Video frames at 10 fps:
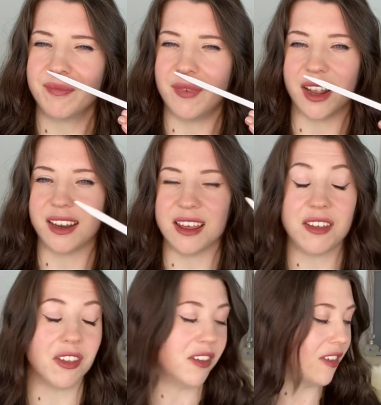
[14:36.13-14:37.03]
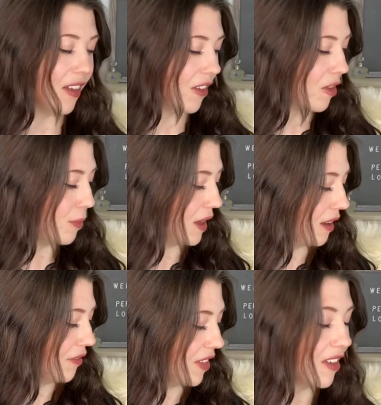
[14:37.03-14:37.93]
I can easily see this being
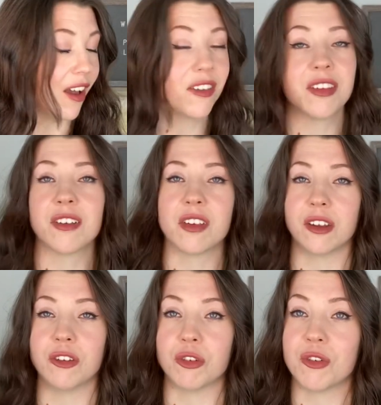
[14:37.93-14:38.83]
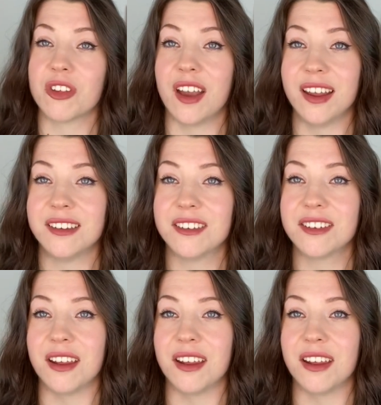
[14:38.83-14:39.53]
a fantastic signature scent,